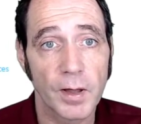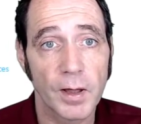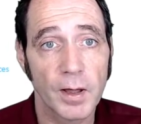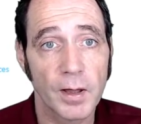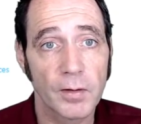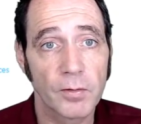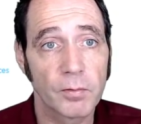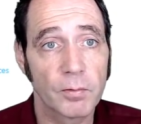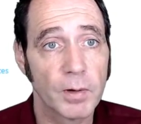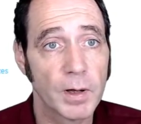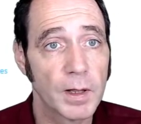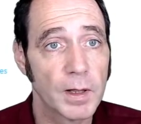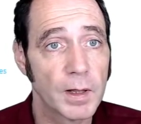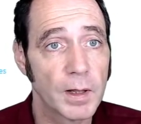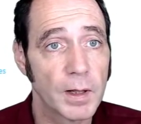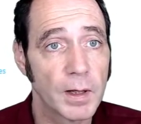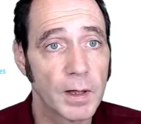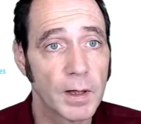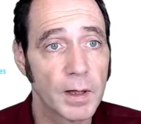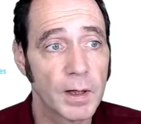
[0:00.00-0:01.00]
as well
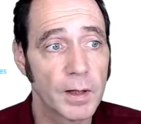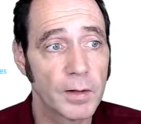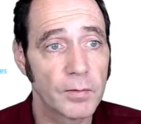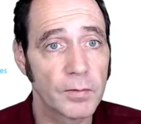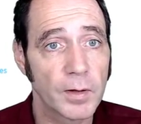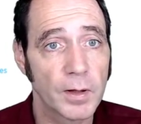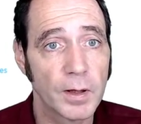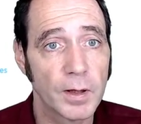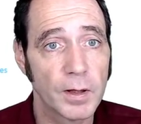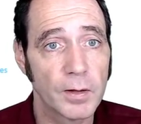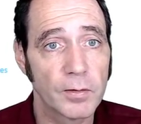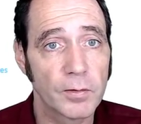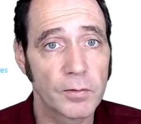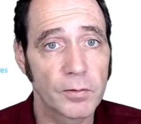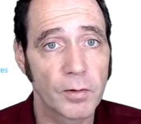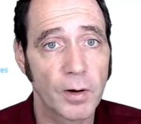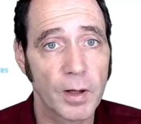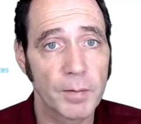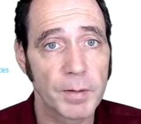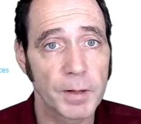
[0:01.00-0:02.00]
as
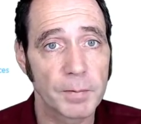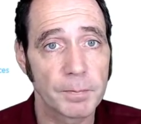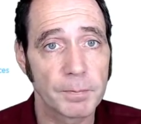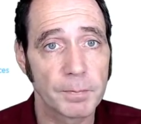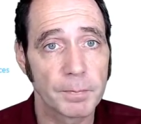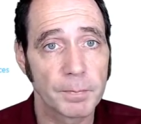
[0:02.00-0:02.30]
describing.